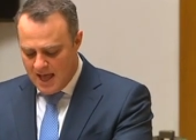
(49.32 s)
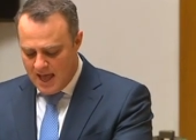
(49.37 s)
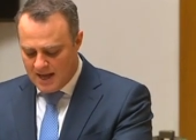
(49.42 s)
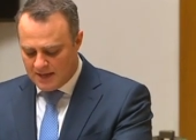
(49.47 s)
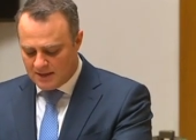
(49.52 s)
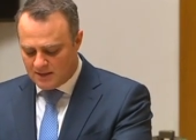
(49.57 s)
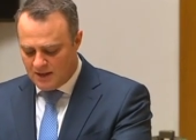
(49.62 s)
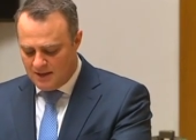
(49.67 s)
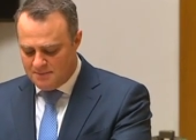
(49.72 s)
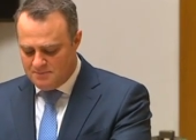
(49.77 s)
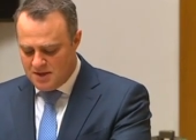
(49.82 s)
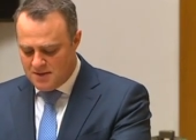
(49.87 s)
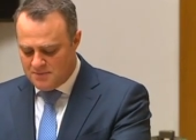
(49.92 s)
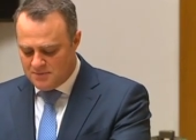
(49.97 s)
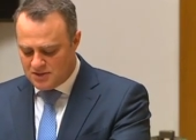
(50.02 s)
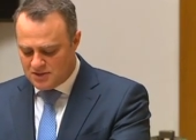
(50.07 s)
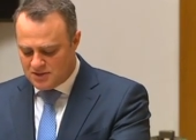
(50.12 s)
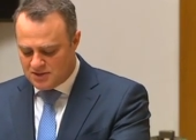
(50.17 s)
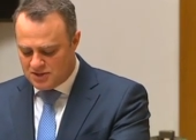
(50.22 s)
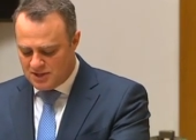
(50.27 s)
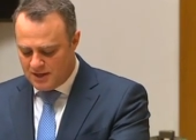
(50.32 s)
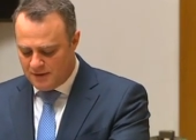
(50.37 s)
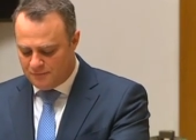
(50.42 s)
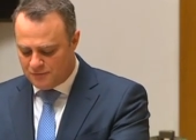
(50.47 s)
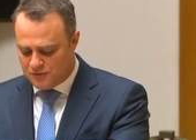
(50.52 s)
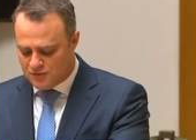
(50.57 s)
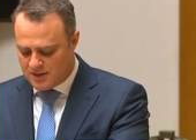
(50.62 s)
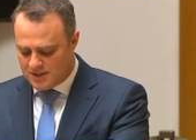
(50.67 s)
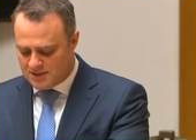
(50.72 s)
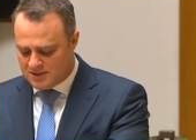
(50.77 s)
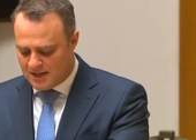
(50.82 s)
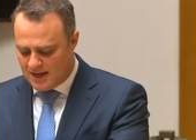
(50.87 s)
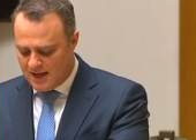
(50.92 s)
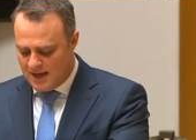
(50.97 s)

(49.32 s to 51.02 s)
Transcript: and club members Jeff Dresser